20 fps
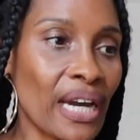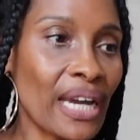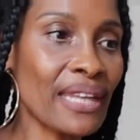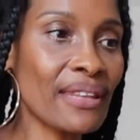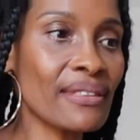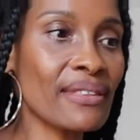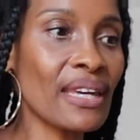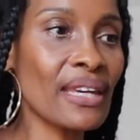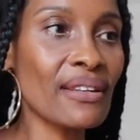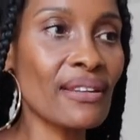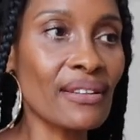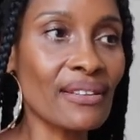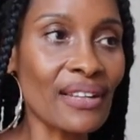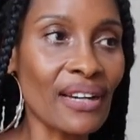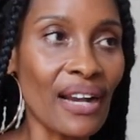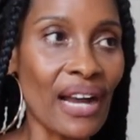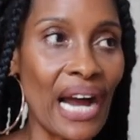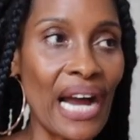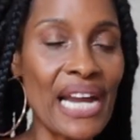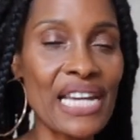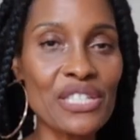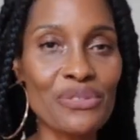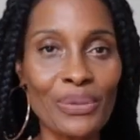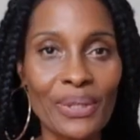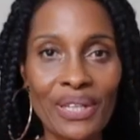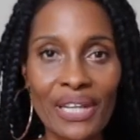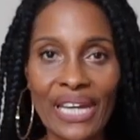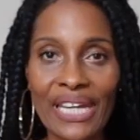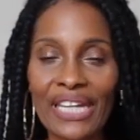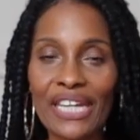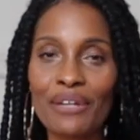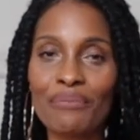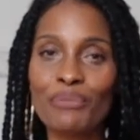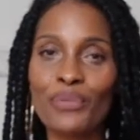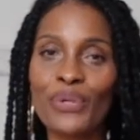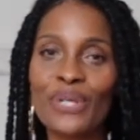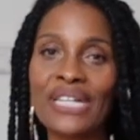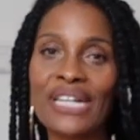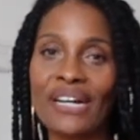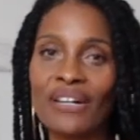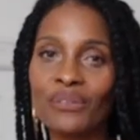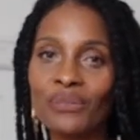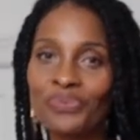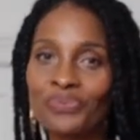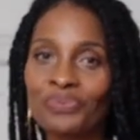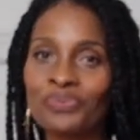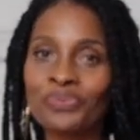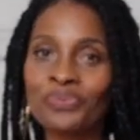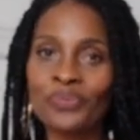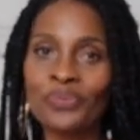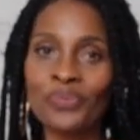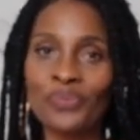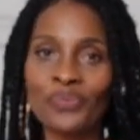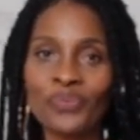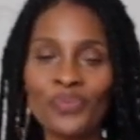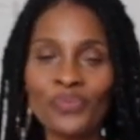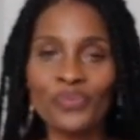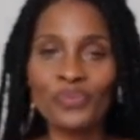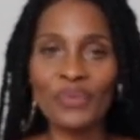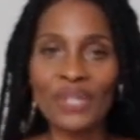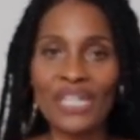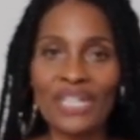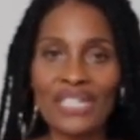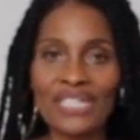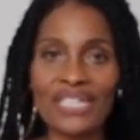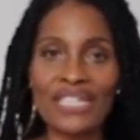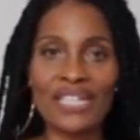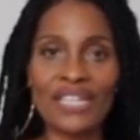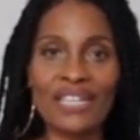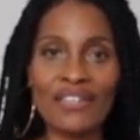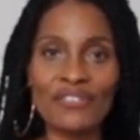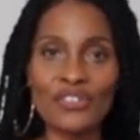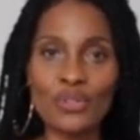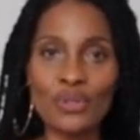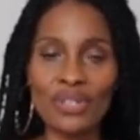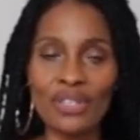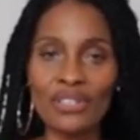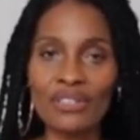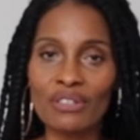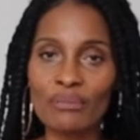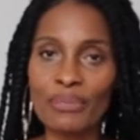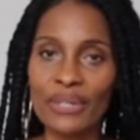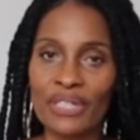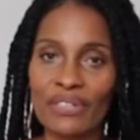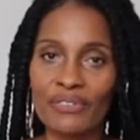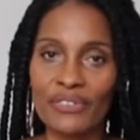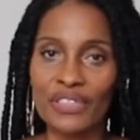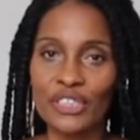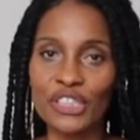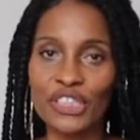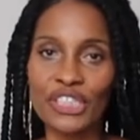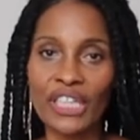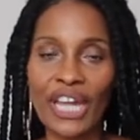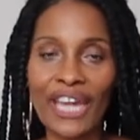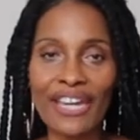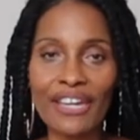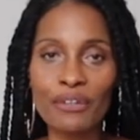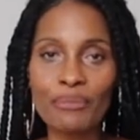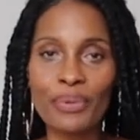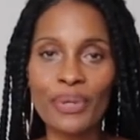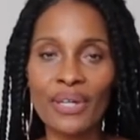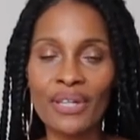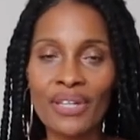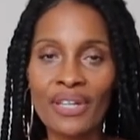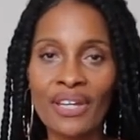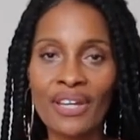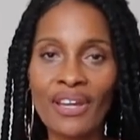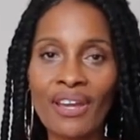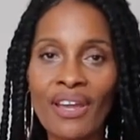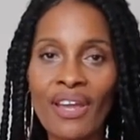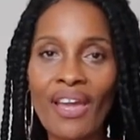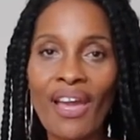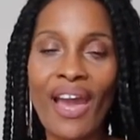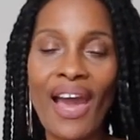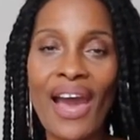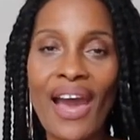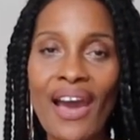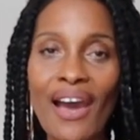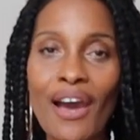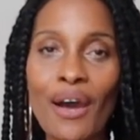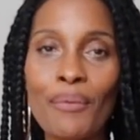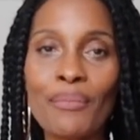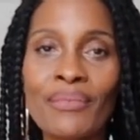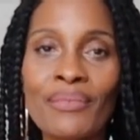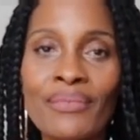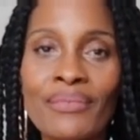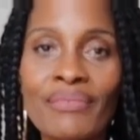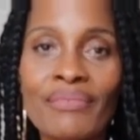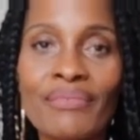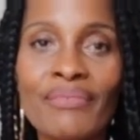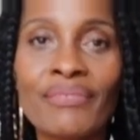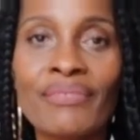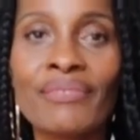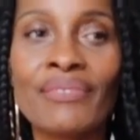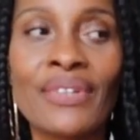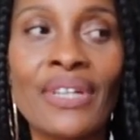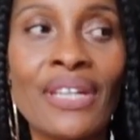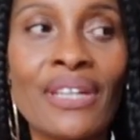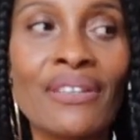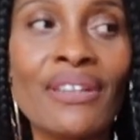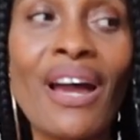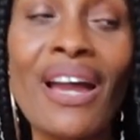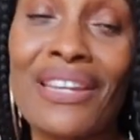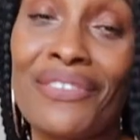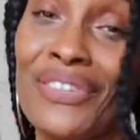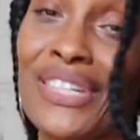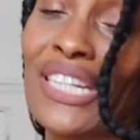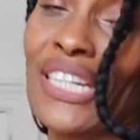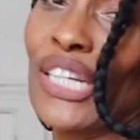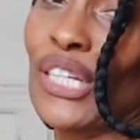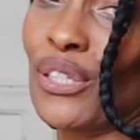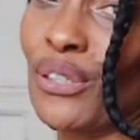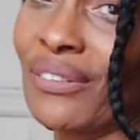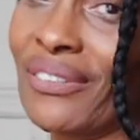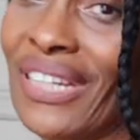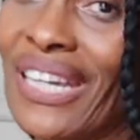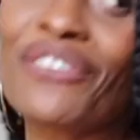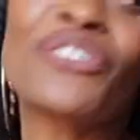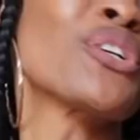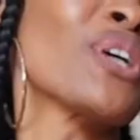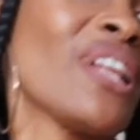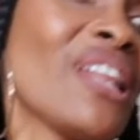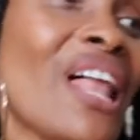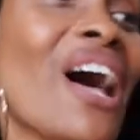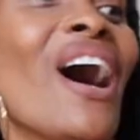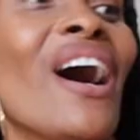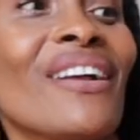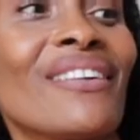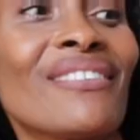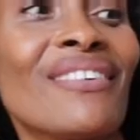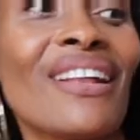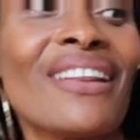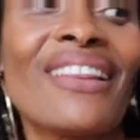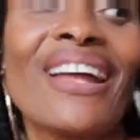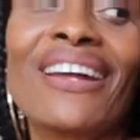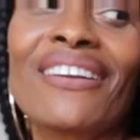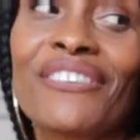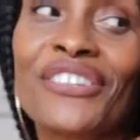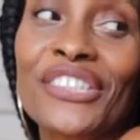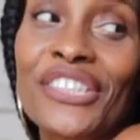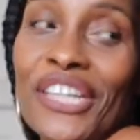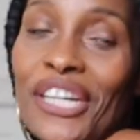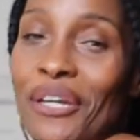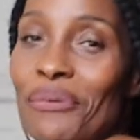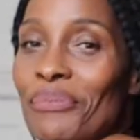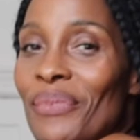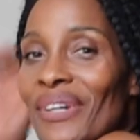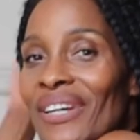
I think the guys will like it more now because it gives you a little bit of a shape um, not even a little gives you a lot a lot of shape